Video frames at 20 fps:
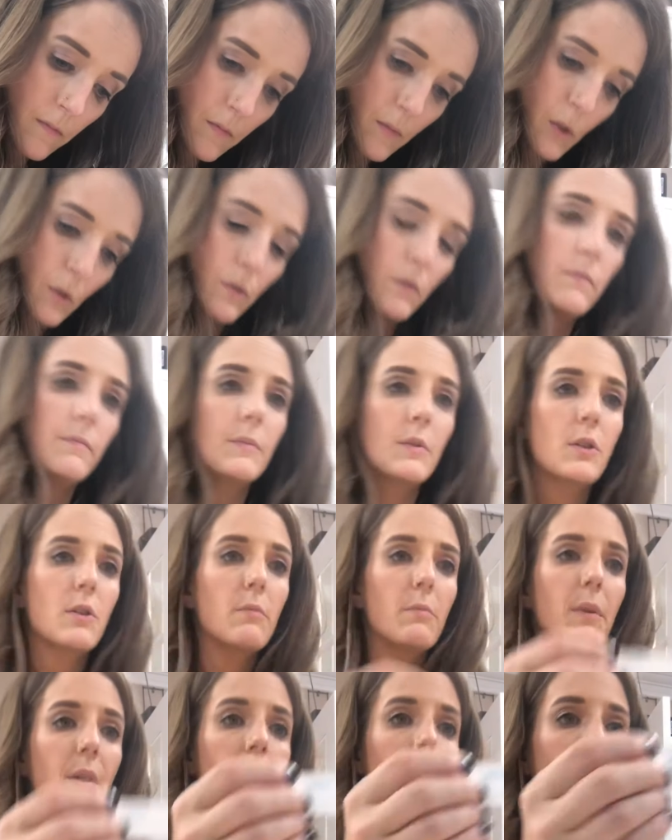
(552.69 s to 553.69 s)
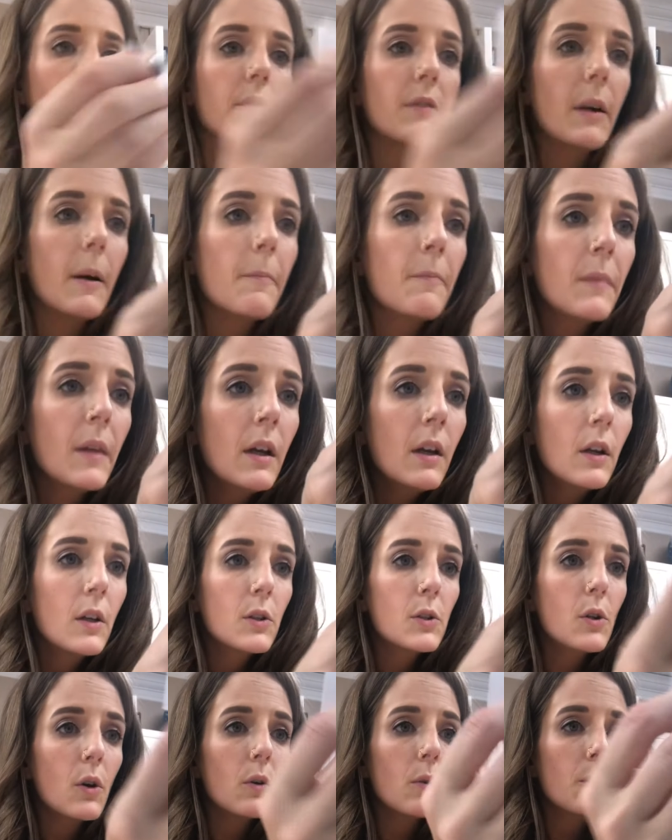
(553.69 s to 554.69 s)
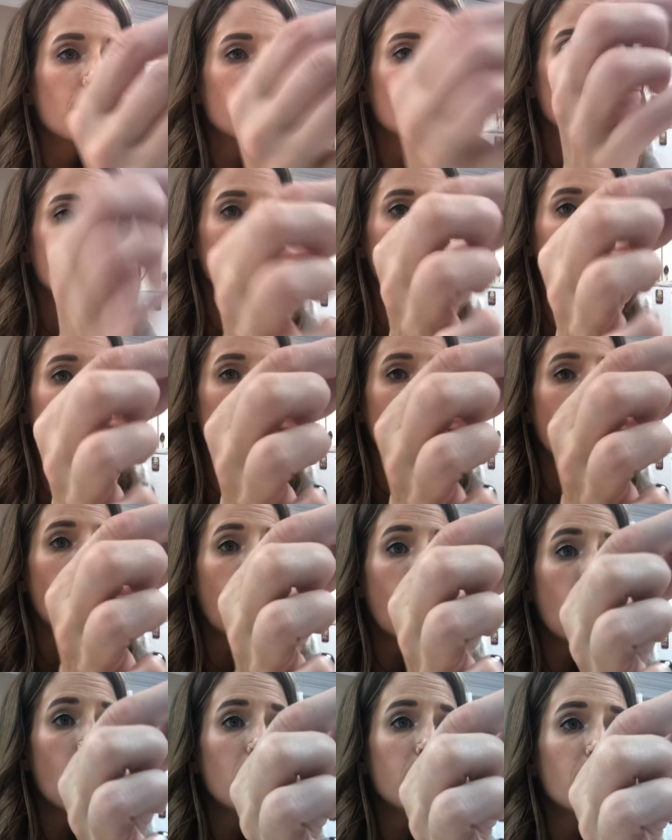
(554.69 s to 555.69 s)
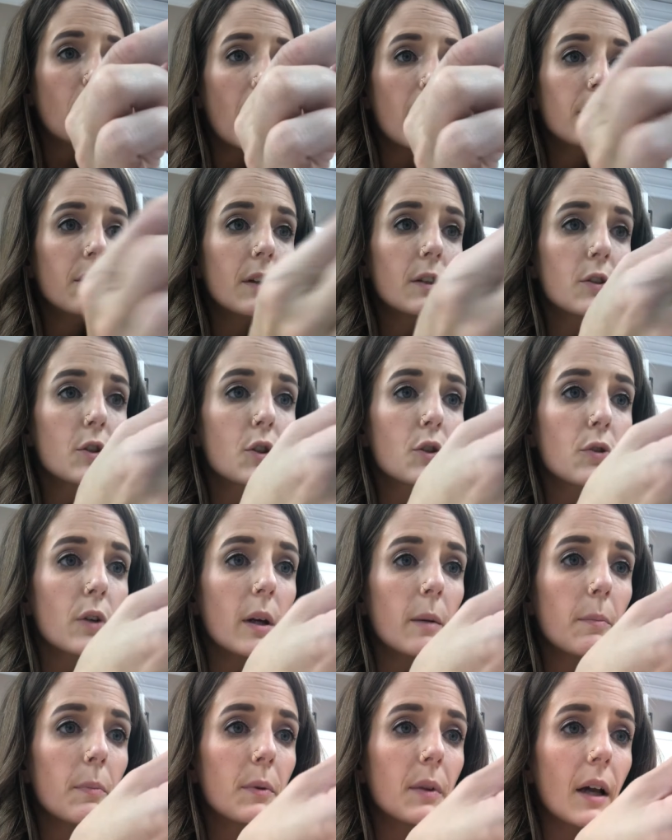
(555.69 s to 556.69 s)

Oh, shouldn't peel it off yet. So this was the whole 5 inch strip.